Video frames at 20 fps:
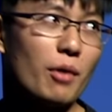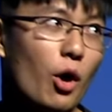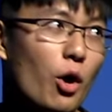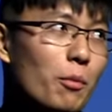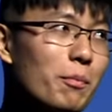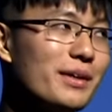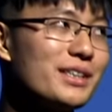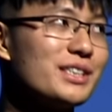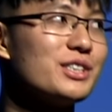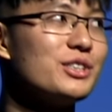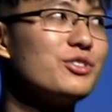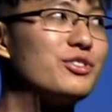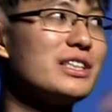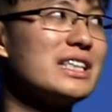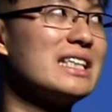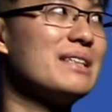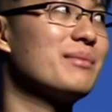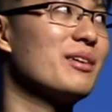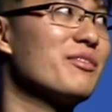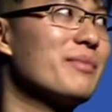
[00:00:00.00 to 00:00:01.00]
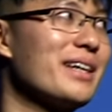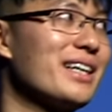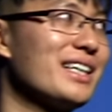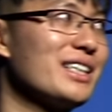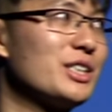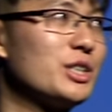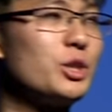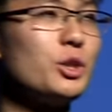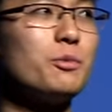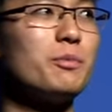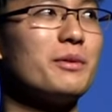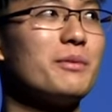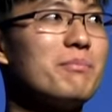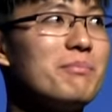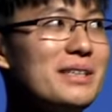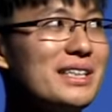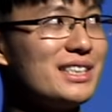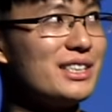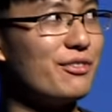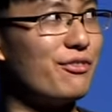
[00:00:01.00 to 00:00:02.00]
opus dream of making Super
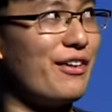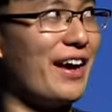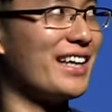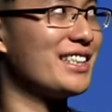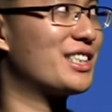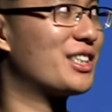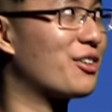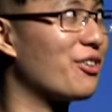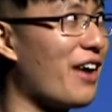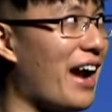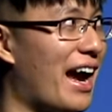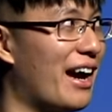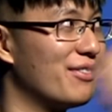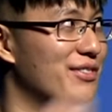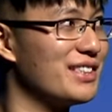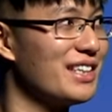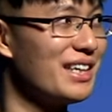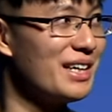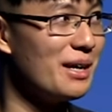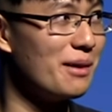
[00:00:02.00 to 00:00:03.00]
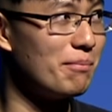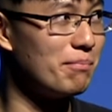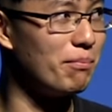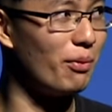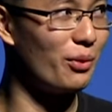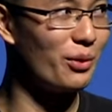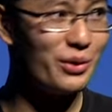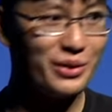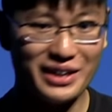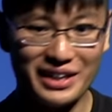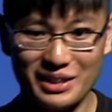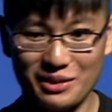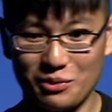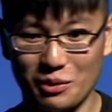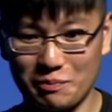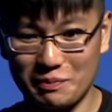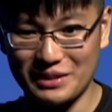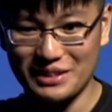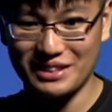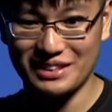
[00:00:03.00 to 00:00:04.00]
Meat Fez Craft Boy
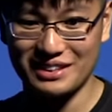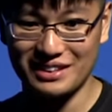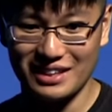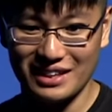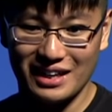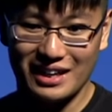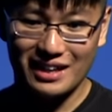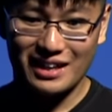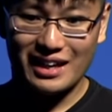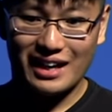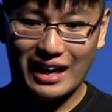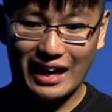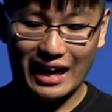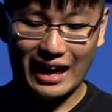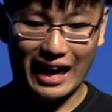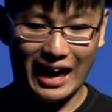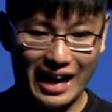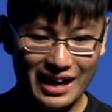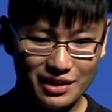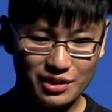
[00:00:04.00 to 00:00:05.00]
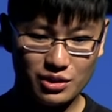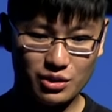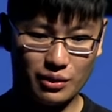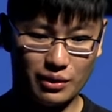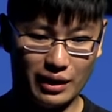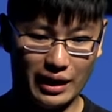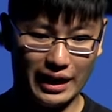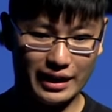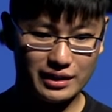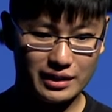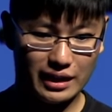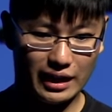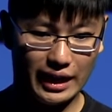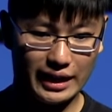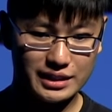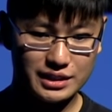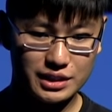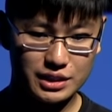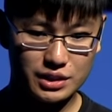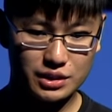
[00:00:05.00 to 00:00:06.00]
would be, I don't know, I, I
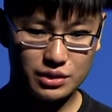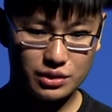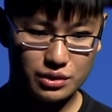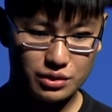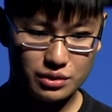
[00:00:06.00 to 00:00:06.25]
just